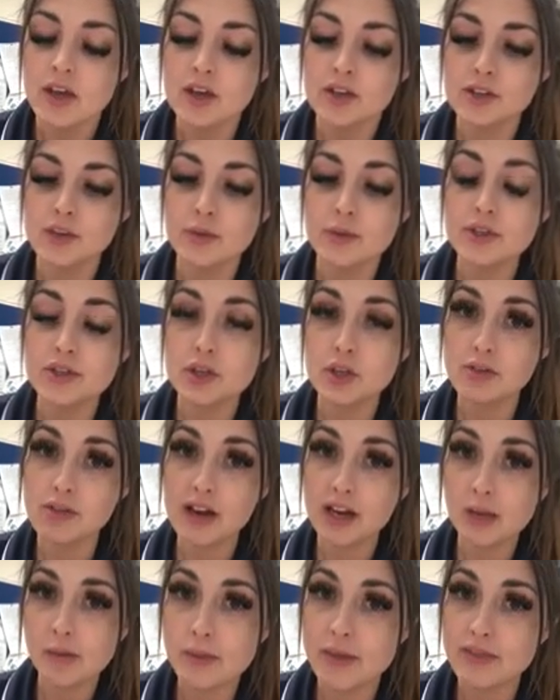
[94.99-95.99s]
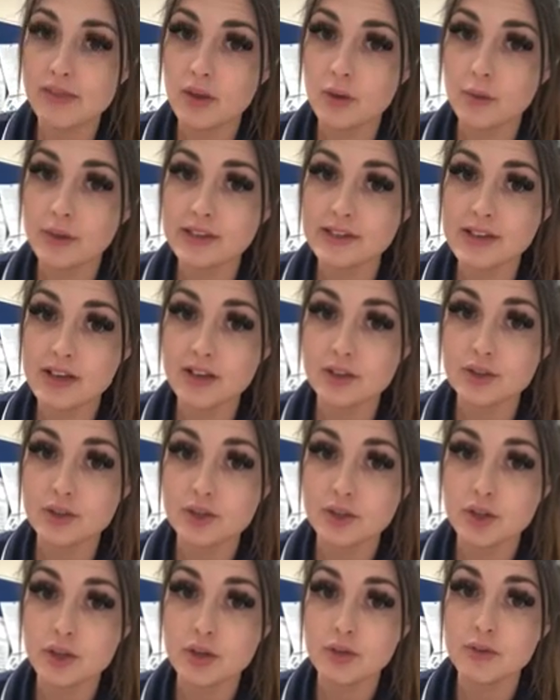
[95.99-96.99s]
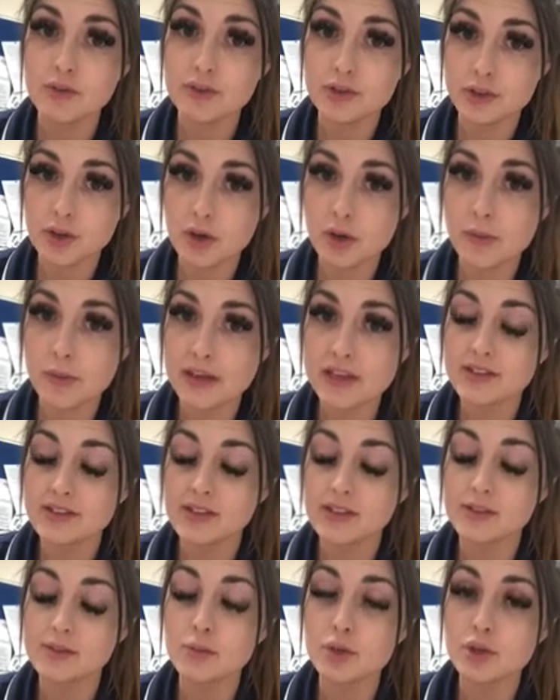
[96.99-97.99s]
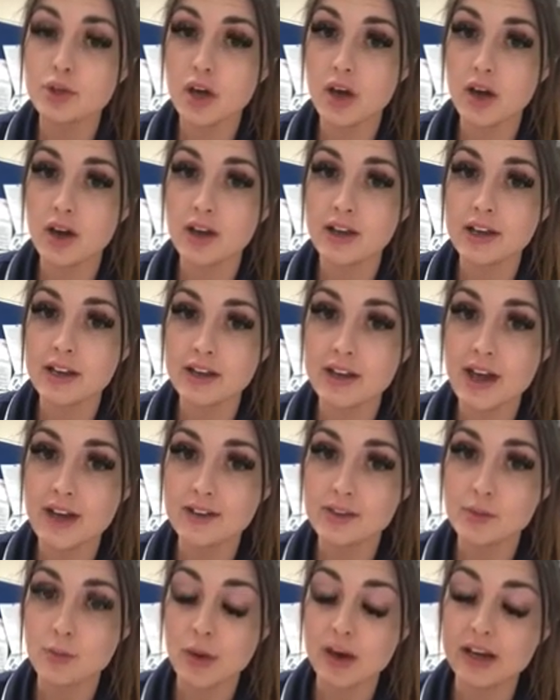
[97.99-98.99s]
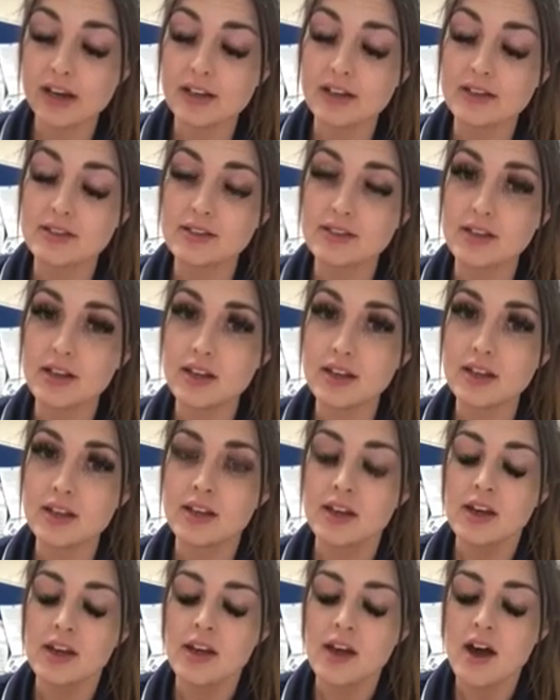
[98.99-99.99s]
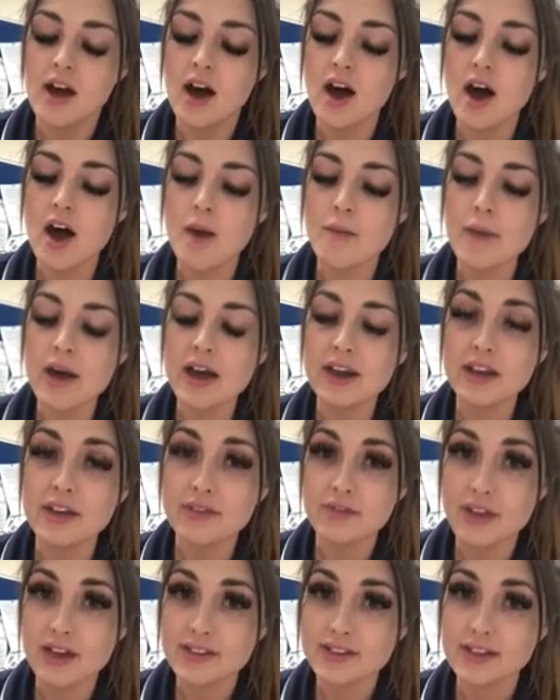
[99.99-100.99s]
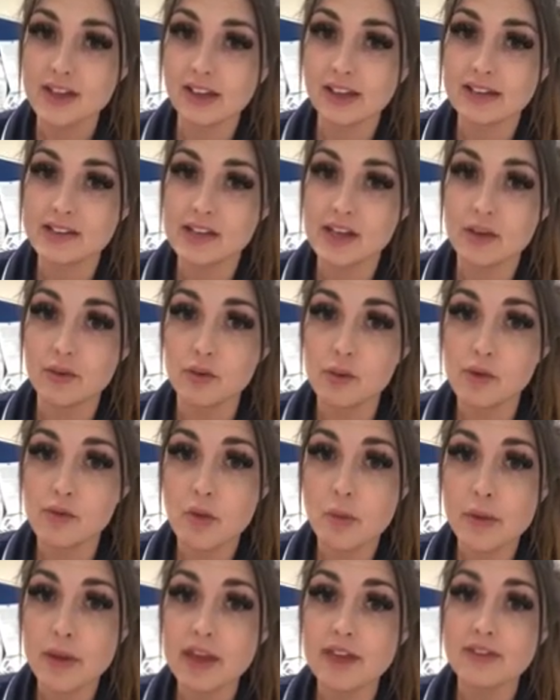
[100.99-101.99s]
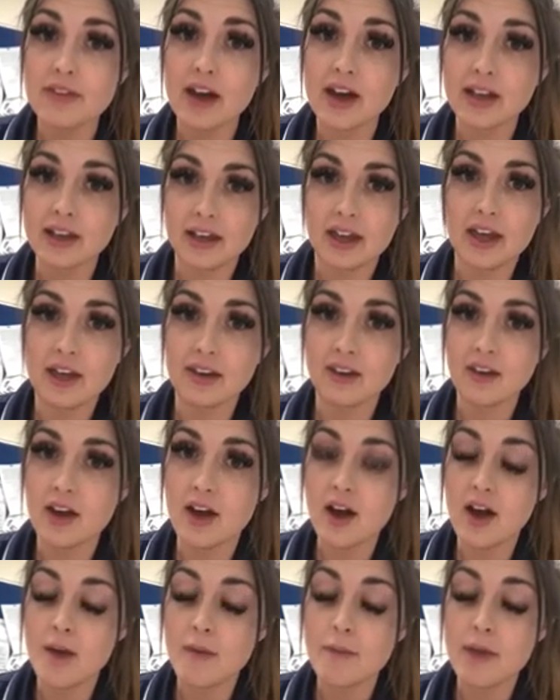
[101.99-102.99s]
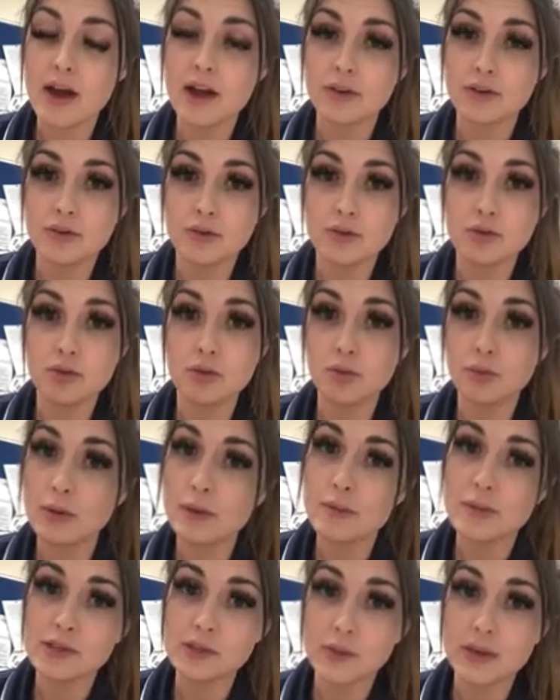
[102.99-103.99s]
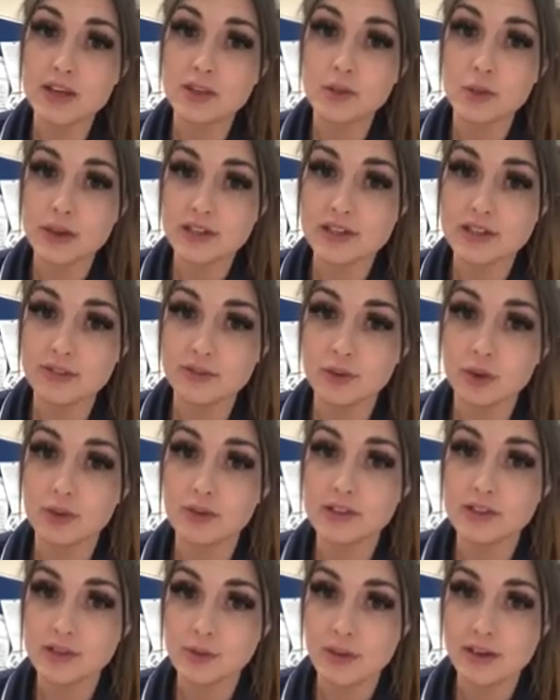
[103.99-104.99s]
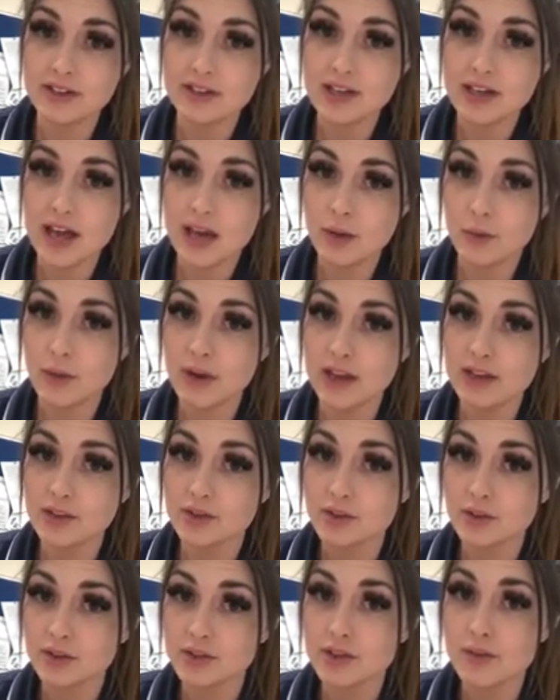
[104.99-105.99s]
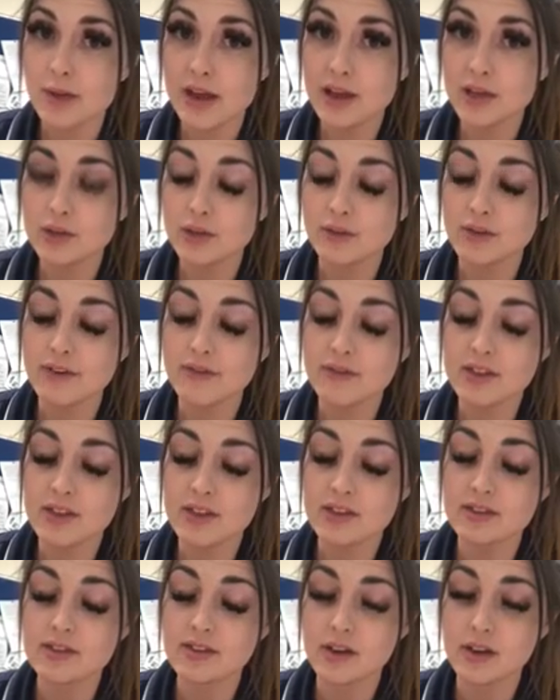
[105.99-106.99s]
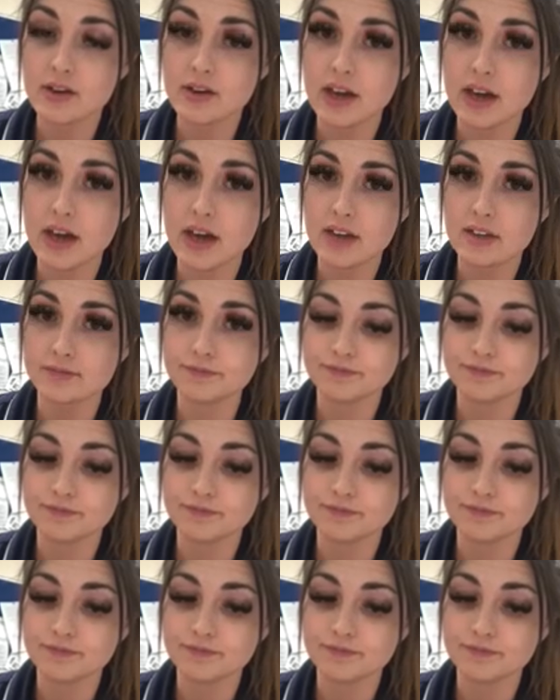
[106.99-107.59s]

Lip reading: So we do recommend that we test you for diabetes much earlier next pregnancy, and if that's negative, we repeat that again at normally between 24 and 28 weeks just to make sure everything's okay.